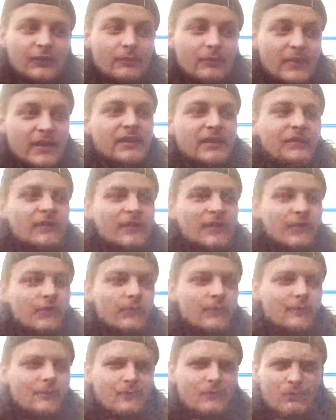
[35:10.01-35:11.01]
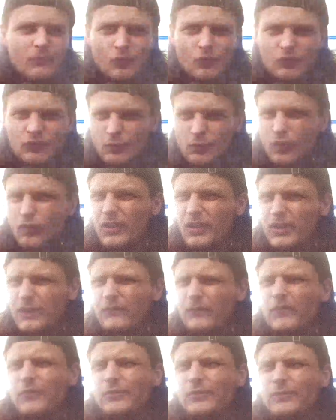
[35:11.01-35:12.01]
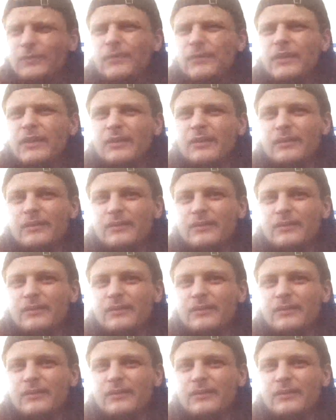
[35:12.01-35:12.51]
to me, that looks more like a film than